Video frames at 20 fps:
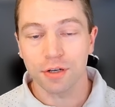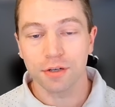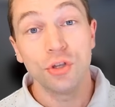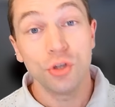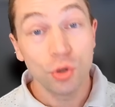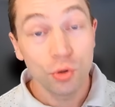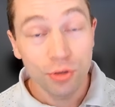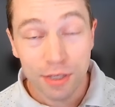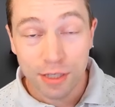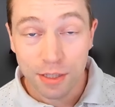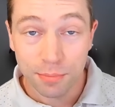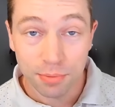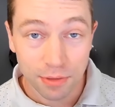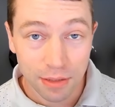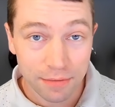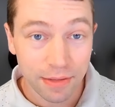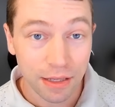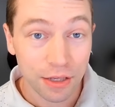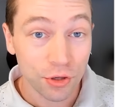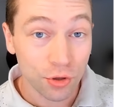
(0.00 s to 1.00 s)
You need to
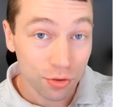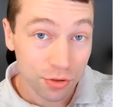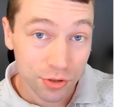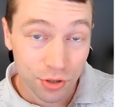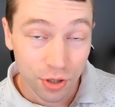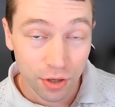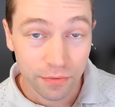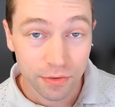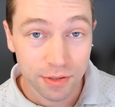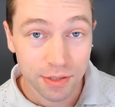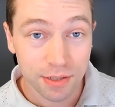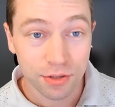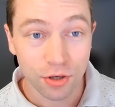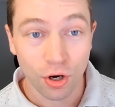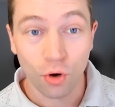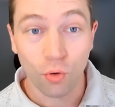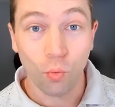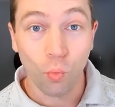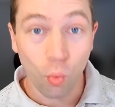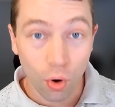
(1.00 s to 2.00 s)
believe that your services
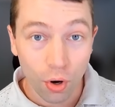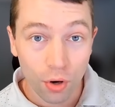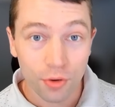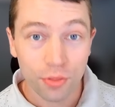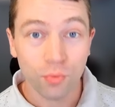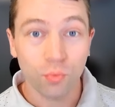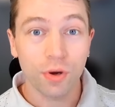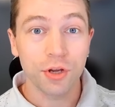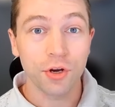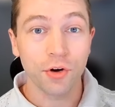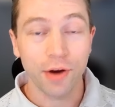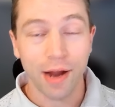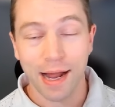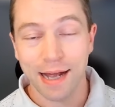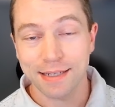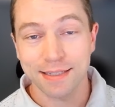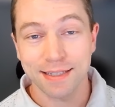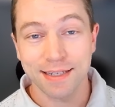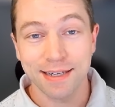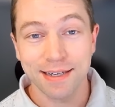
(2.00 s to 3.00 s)
are worth what you're
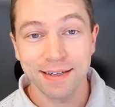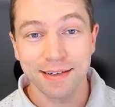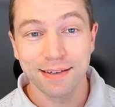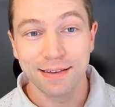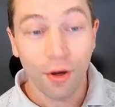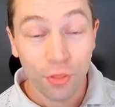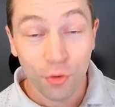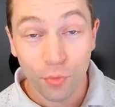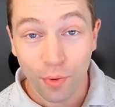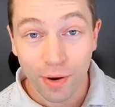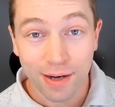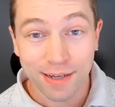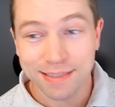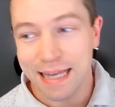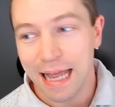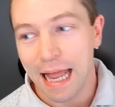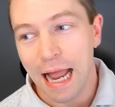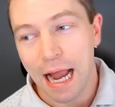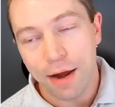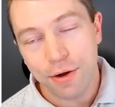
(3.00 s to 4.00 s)
asking. Otherwise,
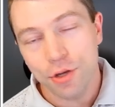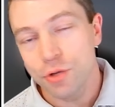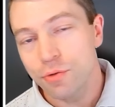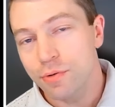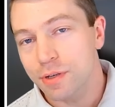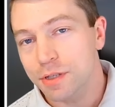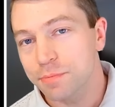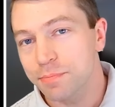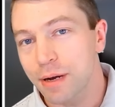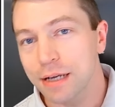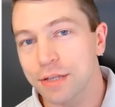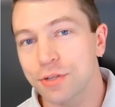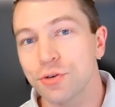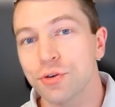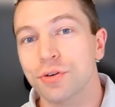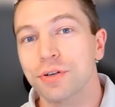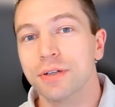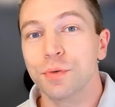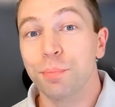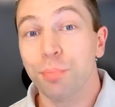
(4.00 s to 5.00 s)
how do you expect
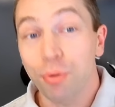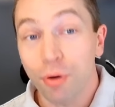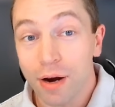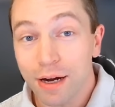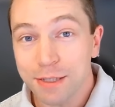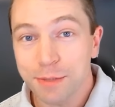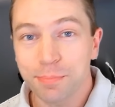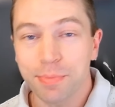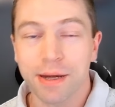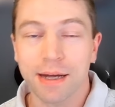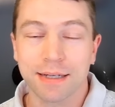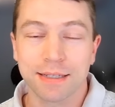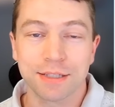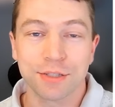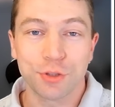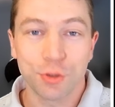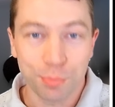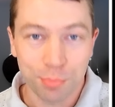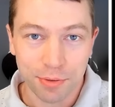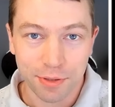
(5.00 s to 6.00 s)
your prospects
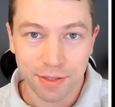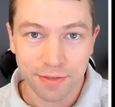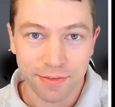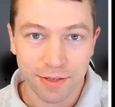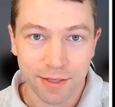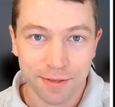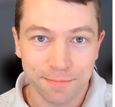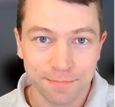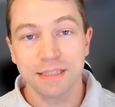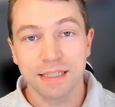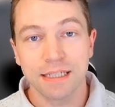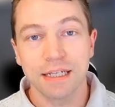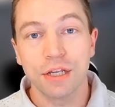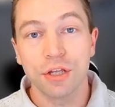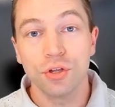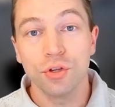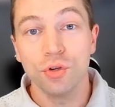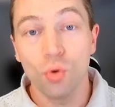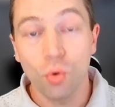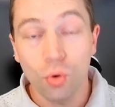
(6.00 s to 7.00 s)
to believe it? Listen,
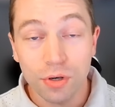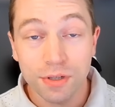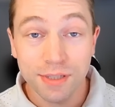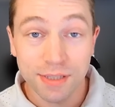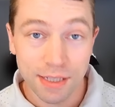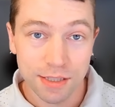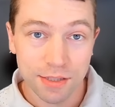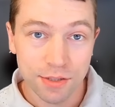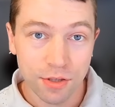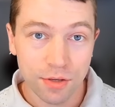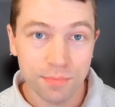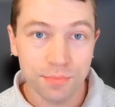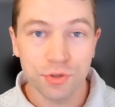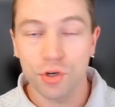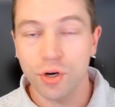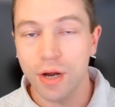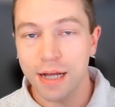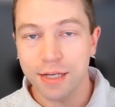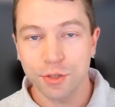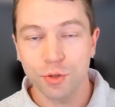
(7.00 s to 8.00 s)
your systems,
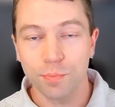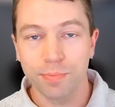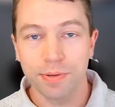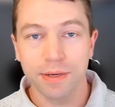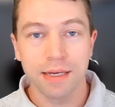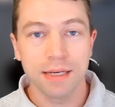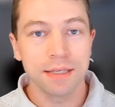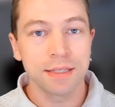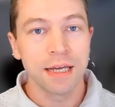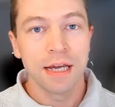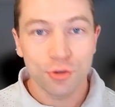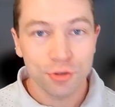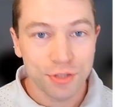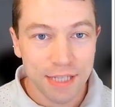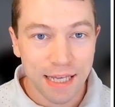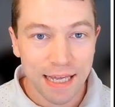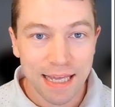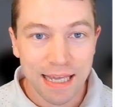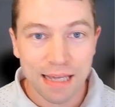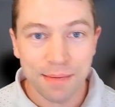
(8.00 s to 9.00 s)
your SOPs, your
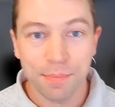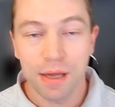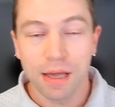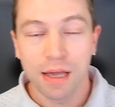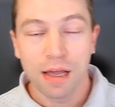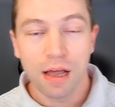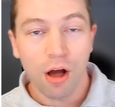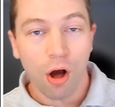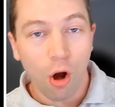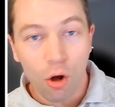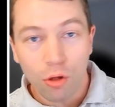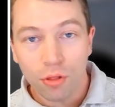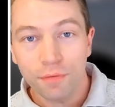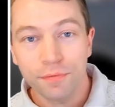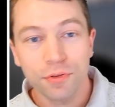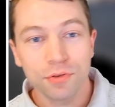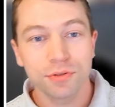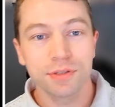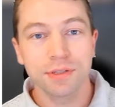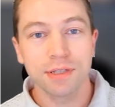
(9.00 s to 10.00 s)
team, all
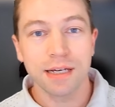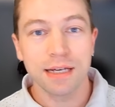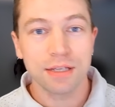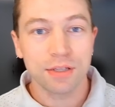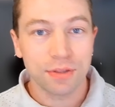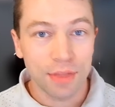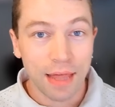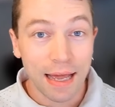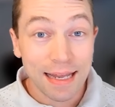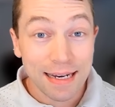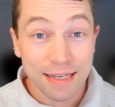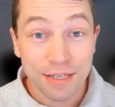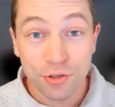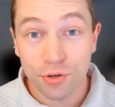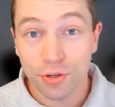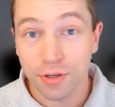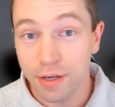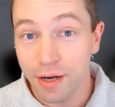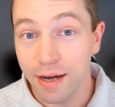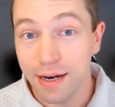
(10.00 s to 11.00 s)
of those things, that is
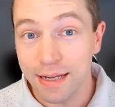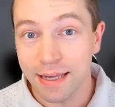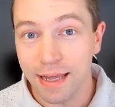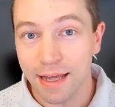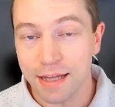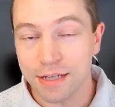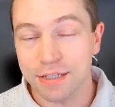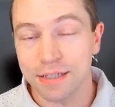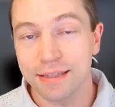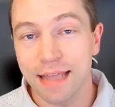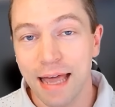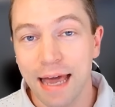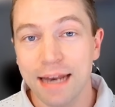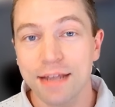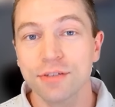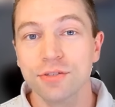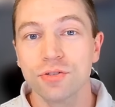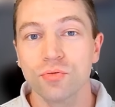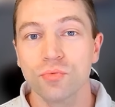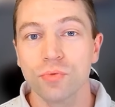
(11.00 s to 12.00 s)
your cutting edge. That
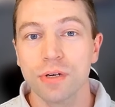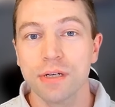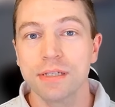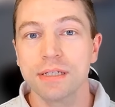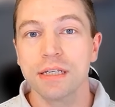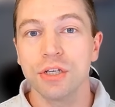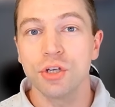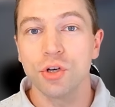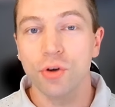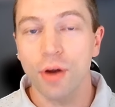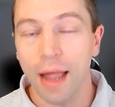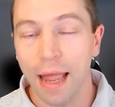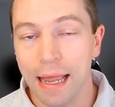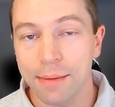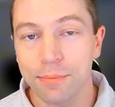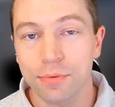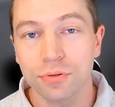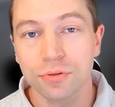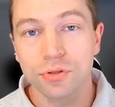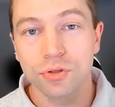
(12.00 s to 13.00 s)
is the reason you're
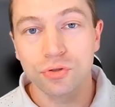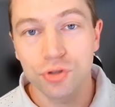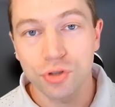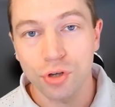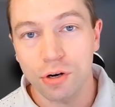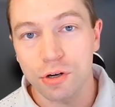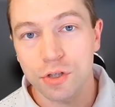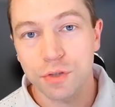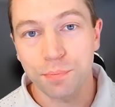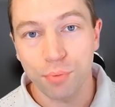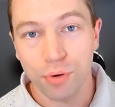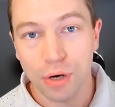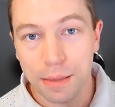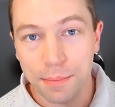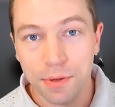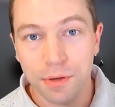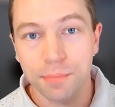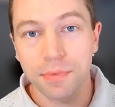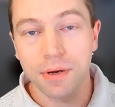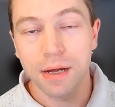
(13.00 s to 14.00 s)
able to charge
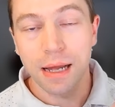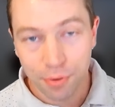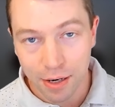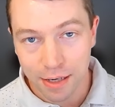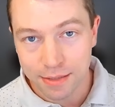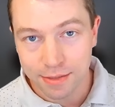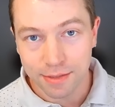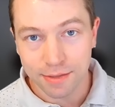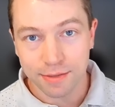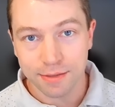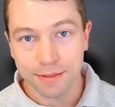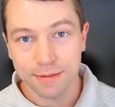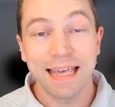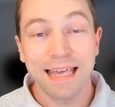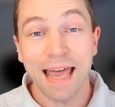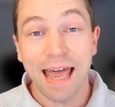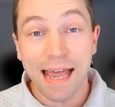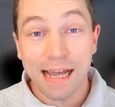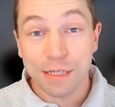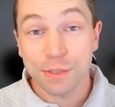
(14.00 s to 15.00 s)
premium prices. The
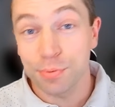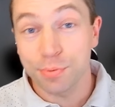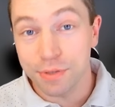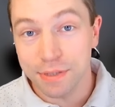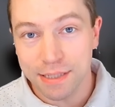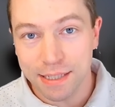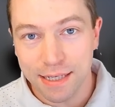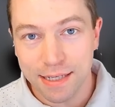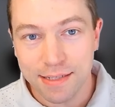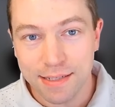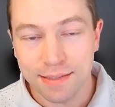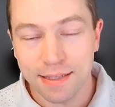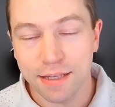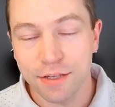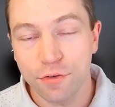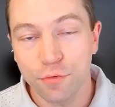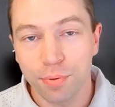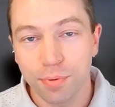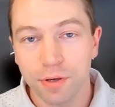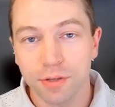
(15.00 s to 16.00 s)
expertise that
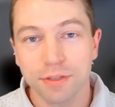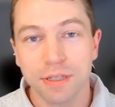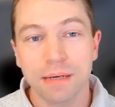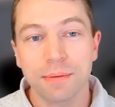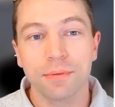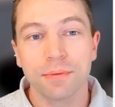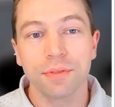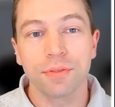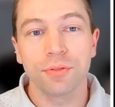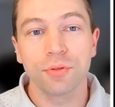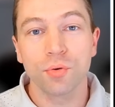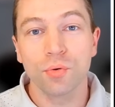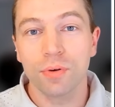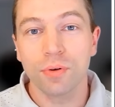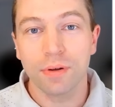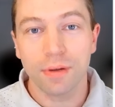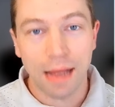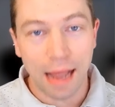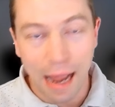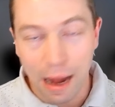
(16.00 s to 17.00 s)
you've built up through
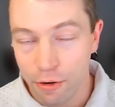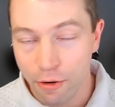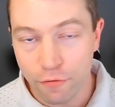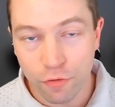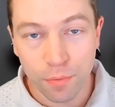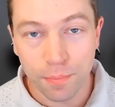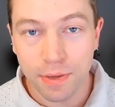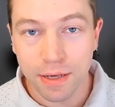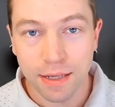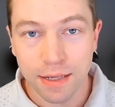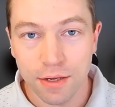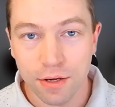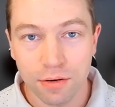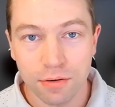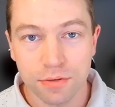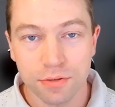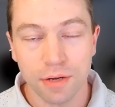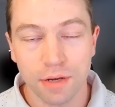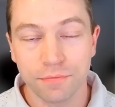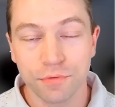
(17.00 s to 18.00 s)
however many
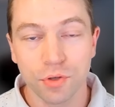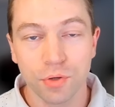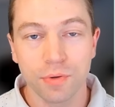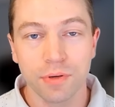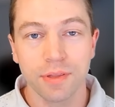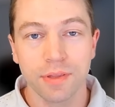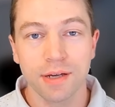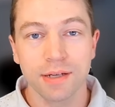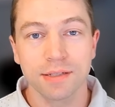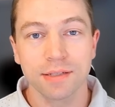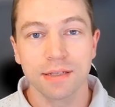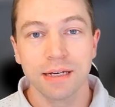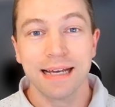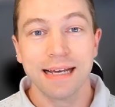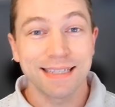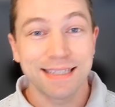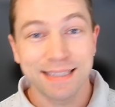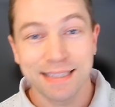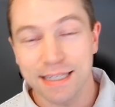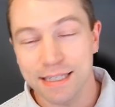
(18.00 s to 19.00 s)
years of doing this,
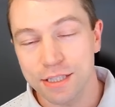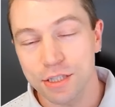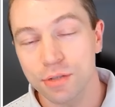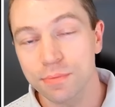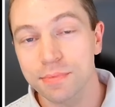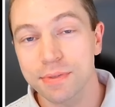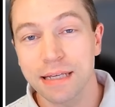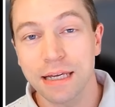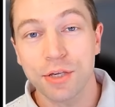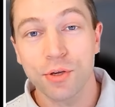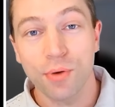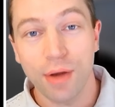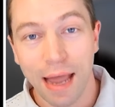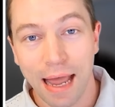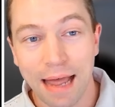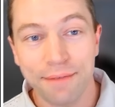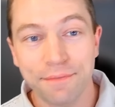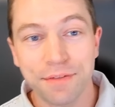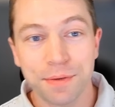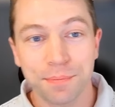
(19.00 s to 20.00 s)
the systems that you
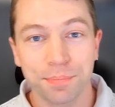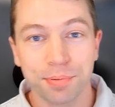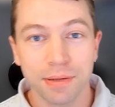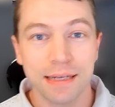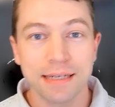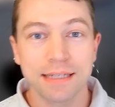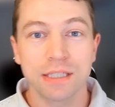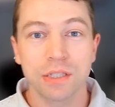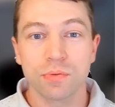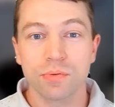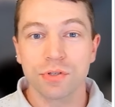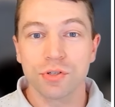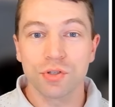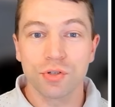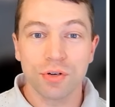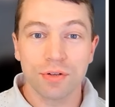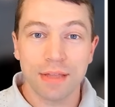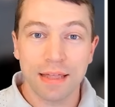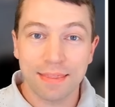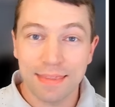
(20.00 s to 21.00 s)
have in place to
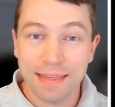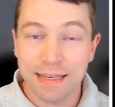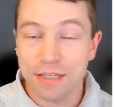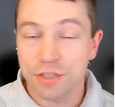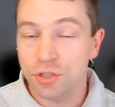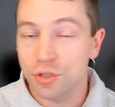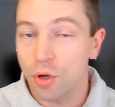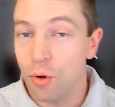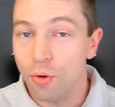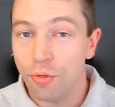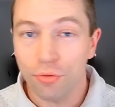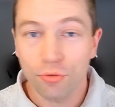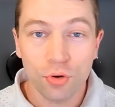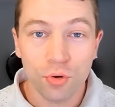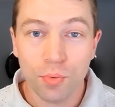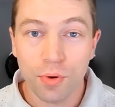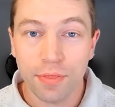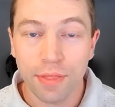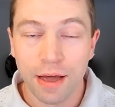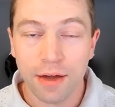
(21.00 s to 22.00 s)
ensure that things go through
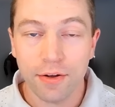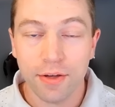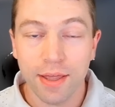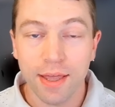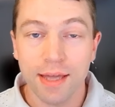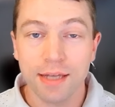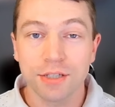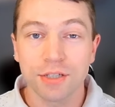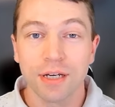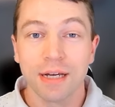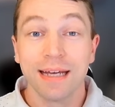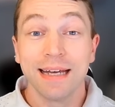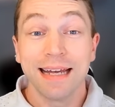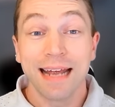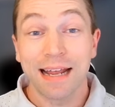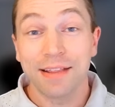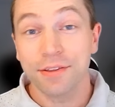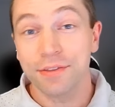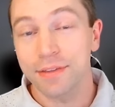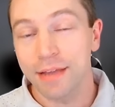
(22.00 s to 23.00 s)
without a hitch,
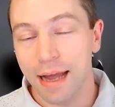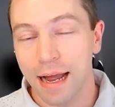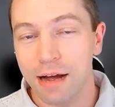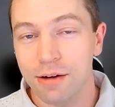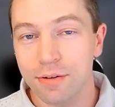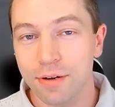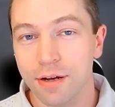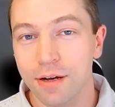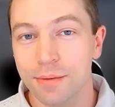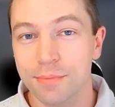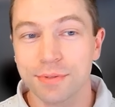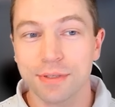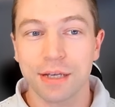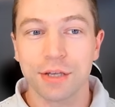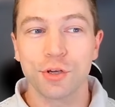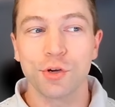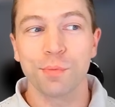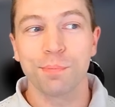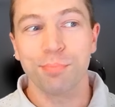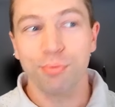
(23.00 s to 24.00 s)
and then the outcomes that
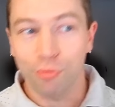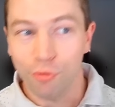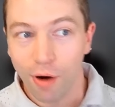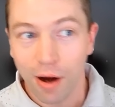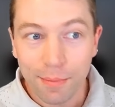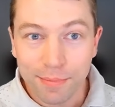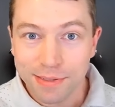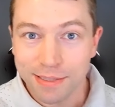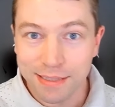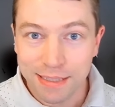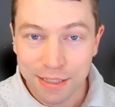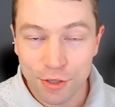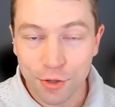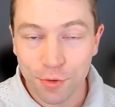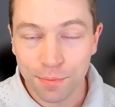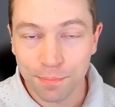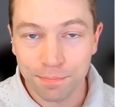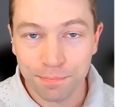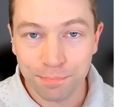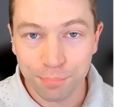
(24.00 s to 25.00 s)
you're promising
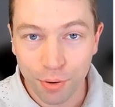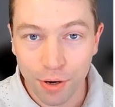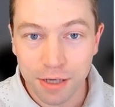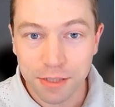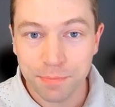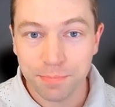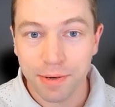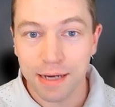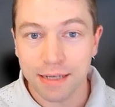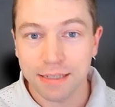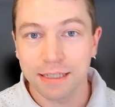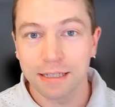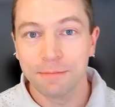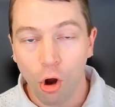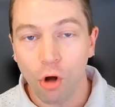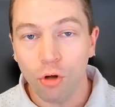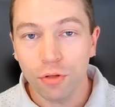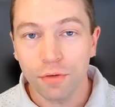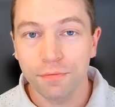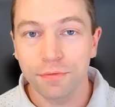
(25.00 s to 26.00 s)
your prospect,
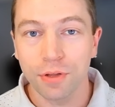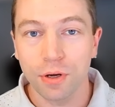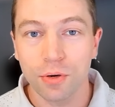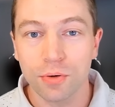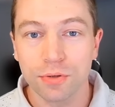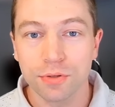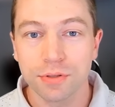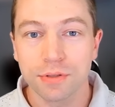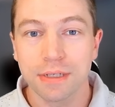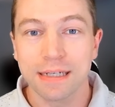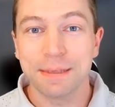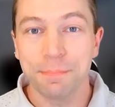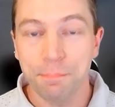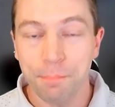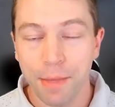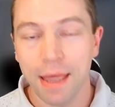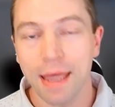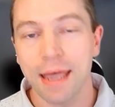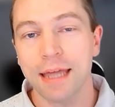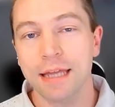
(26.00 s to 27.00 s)
all of those
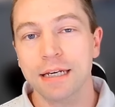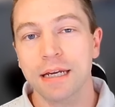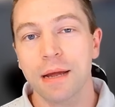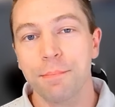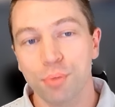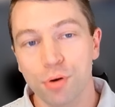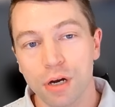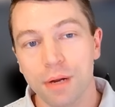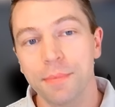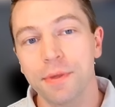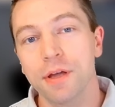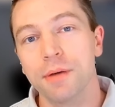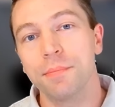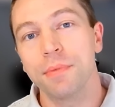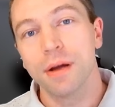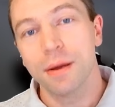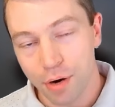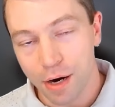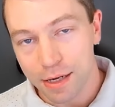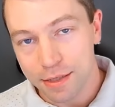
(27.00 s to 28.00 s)
demand premium
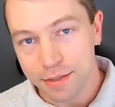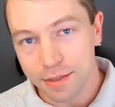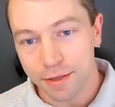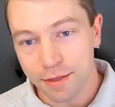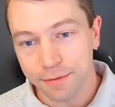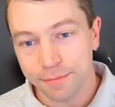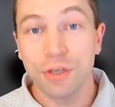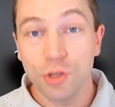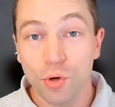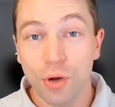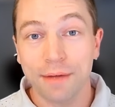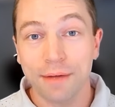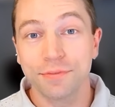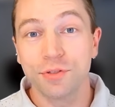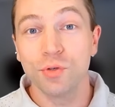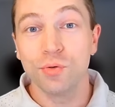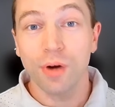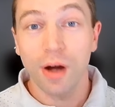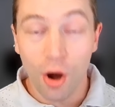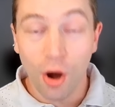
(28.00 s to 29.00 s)
pricing, and you have
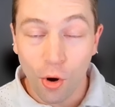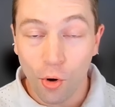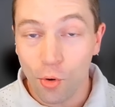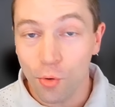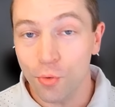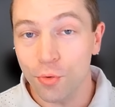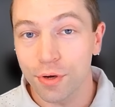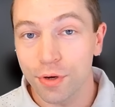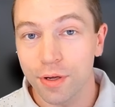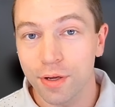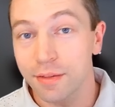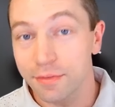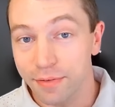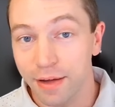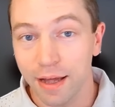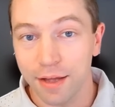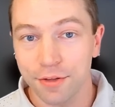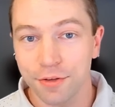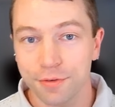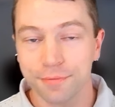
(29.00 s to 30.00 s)
to own the
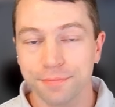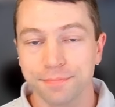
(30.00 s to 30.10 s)
value.